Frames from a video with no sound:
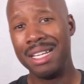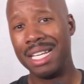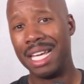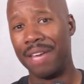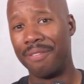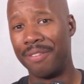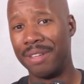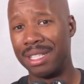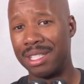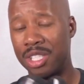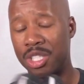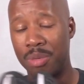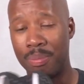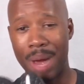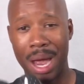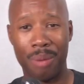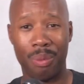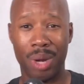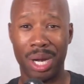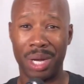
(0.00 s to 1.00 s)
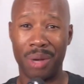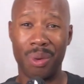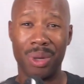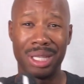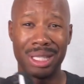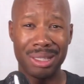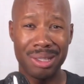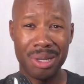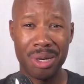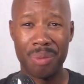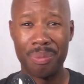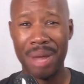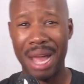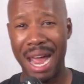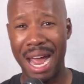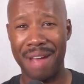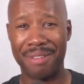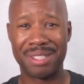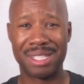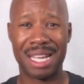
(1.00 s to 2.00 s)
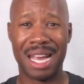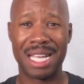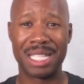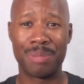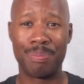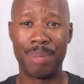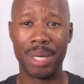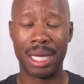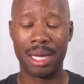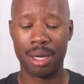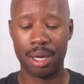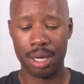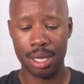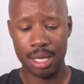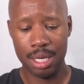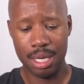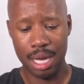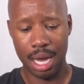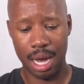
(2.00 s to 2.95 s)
You might want to go a little half size bigger